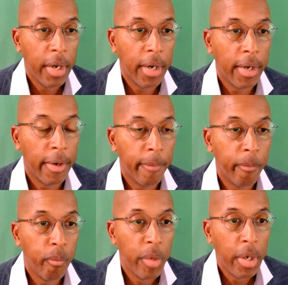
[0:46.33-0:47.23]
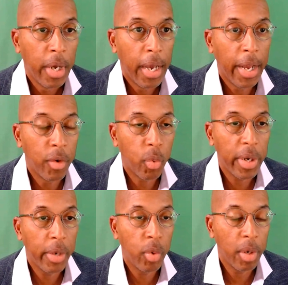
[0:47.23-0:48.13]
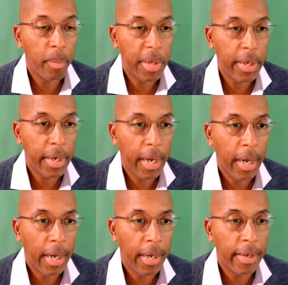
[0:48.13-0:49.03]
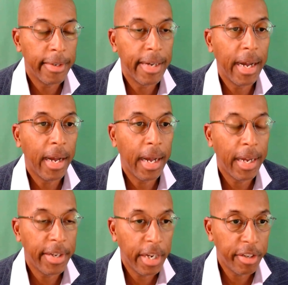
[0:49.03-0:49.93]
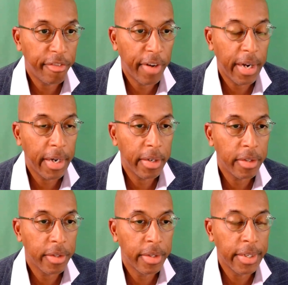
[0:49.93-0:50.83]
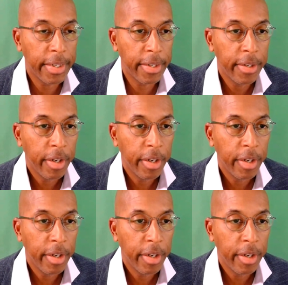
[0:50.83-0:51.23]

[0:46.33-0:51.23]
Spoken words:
and we will be identifying the